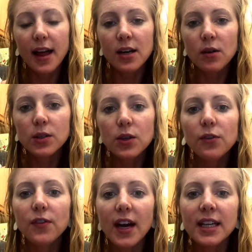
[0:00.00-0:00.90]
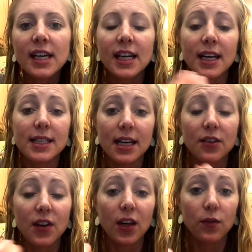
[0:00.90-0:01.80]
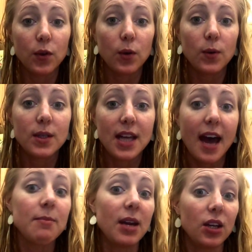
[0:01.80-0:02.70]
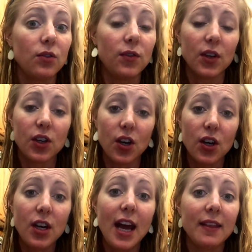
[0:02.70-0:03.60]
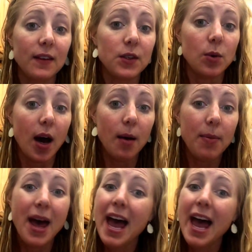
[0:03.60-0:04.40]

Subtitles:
and also finding and identifying foods that make you feel good and lift you up,